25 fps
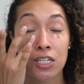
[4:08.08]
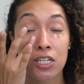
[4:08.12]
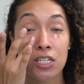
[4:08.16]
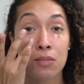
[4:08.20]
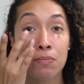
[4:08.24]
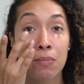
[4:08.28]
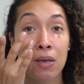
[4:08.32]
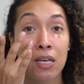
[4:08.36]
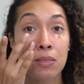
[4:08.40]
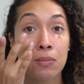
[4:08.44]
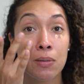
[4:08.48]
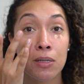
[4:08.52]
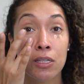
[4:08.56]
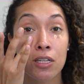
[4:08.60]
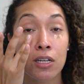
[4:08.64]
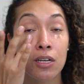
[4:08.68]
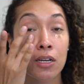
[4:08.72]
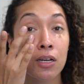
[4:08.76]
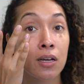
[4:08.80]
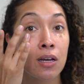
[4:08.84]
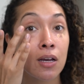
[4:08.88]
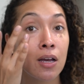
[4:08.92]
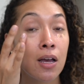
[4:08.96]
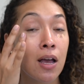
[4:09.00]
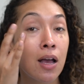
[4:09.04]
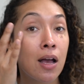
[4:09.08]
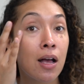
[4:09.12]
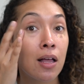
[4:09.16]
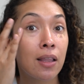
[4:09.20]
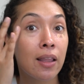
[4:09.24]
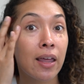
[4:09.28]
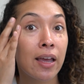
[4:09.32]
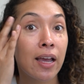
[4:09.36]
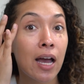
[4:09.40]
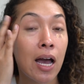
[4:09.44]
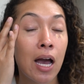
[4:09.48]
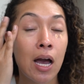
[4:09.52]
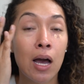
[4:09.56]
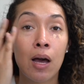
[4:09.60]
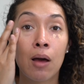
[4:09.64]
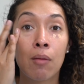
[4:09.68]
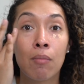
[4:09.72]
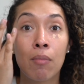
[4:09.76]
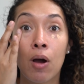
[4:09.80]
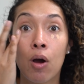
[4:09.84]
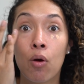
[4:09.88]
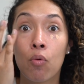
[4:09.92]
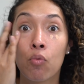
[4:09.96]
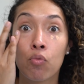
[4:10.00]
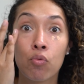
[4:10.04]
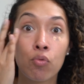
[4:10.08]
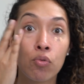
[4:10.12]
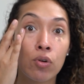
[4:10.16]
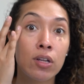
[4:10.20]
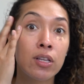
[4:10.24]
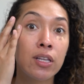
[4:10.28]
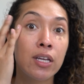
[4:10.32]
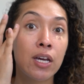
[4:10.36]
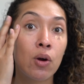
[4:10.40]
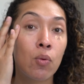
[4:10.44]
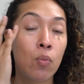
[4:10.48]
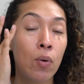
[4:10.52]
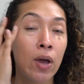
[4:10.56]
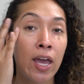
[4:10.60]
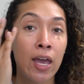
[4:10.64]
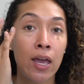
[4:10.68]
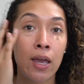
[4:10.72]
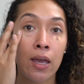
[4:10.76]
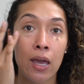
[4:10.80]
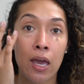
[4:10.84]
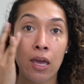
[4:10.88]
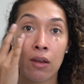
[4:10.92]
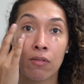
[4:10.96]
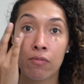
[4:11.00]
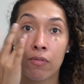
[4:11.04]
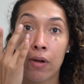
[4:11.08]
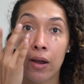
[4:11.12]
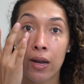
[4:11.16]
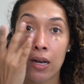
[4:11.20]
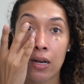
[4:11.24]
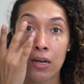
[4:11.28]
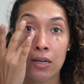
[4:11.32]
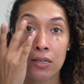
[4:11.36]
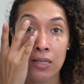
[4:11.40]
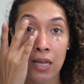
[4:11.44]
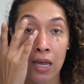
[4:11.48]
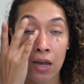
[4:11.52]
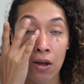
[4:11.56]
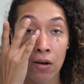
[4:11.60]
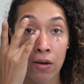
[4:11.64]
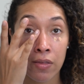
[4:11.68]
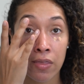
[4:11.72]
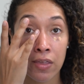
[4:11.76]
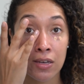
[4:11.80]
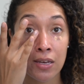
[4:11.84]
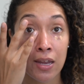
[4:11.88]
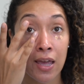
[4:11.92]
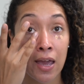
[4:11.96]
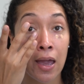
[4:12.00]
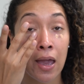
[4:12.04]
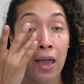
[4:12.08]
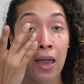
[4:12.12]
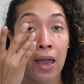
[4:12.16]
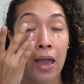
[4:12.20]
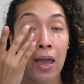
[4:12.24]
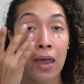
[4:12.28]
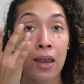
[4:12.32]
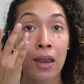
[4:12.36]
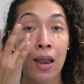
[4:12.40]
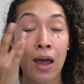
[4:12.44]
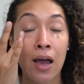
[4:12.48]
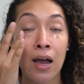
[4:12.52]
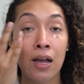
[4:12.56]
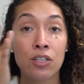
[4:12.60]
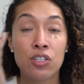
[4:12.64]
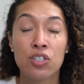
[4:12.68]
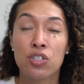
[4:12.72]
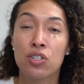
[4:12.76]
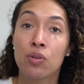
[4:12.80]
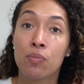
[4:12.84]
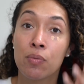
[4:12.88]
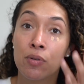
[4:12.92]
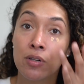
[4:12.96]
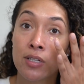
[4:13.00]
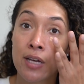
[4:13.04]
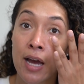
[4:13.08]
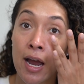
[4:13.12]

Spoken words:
It just makes me look like I'm really awake and ready to take on the day and not super